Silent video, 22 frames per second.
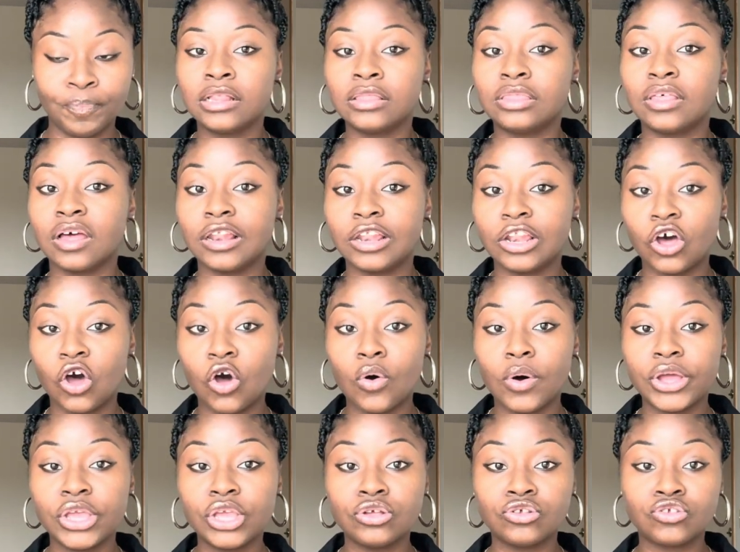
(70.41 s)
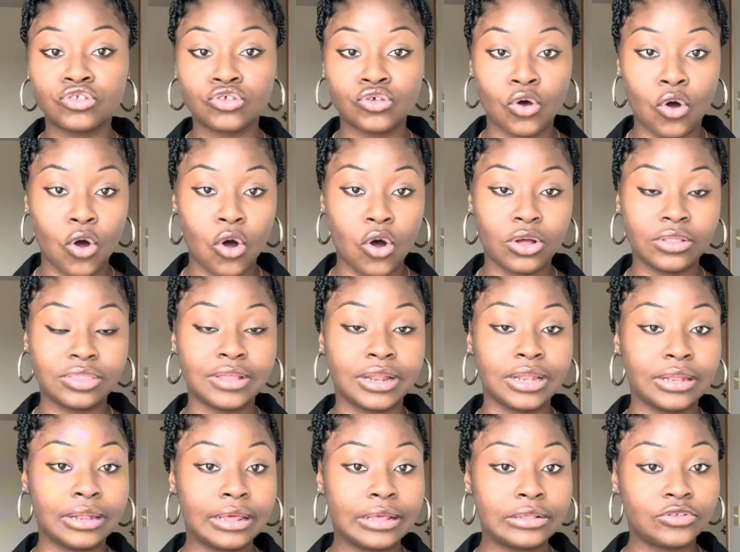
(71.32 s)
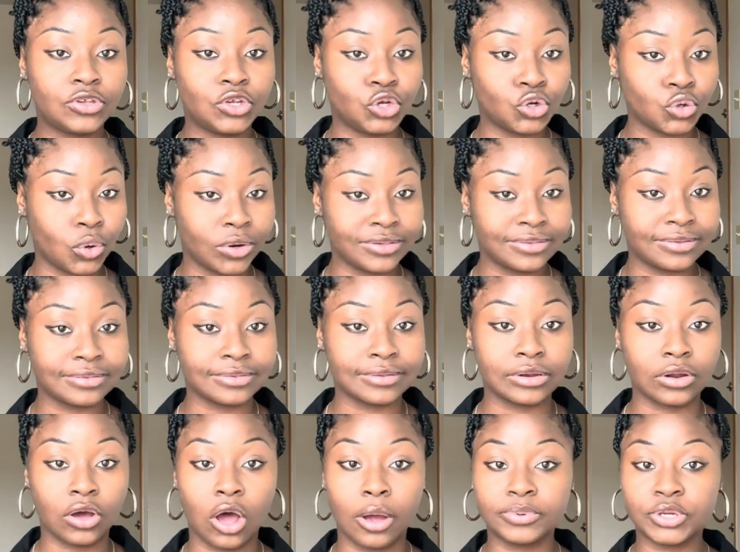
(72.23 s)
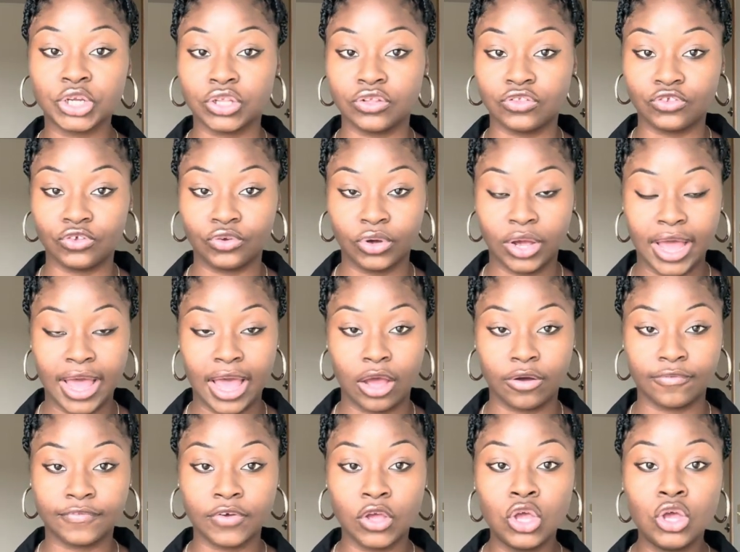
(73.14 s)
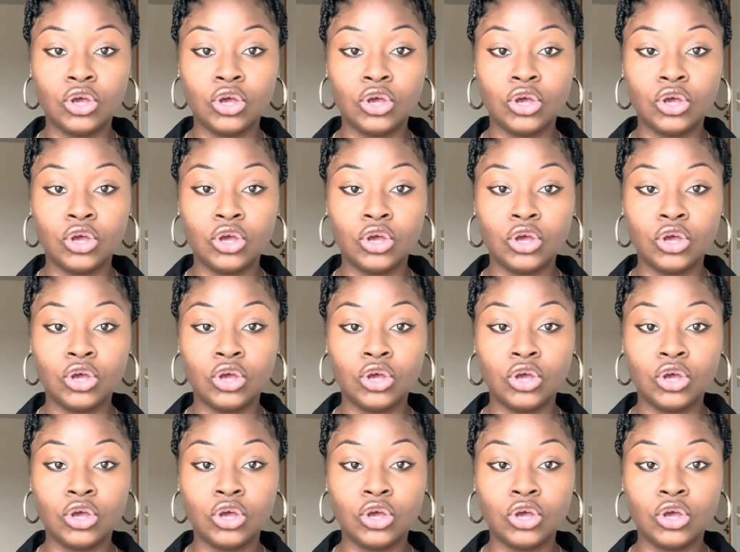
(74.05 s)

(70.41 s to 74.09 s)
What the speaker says: The lower you score, the less choices and options you have.